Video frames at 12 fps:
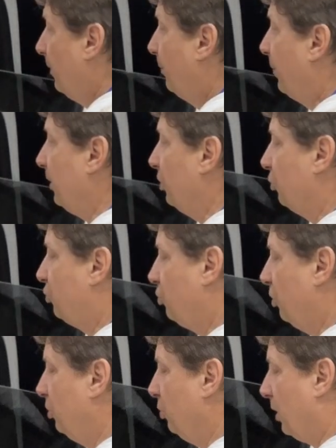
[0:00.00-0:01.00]
But you
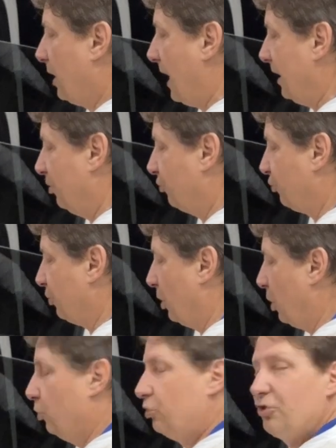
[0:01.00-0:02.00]
should do it kind of
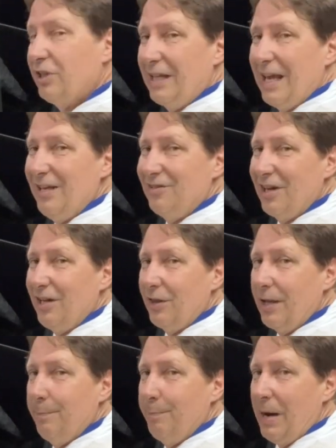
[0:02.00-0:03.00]
slow, just in case
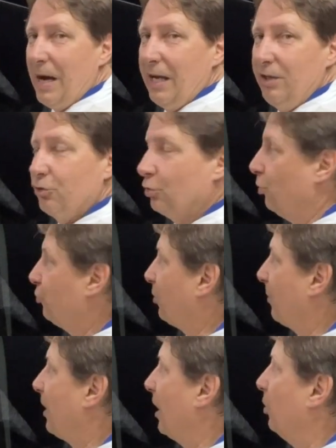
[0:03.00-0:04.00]
anything binds or there's
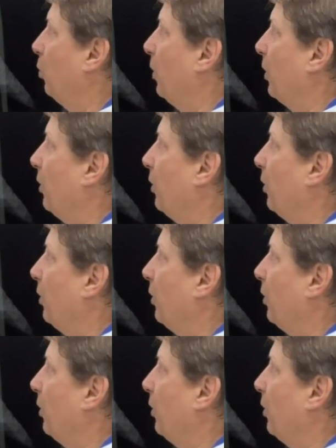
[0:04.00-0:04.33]
some kind of weird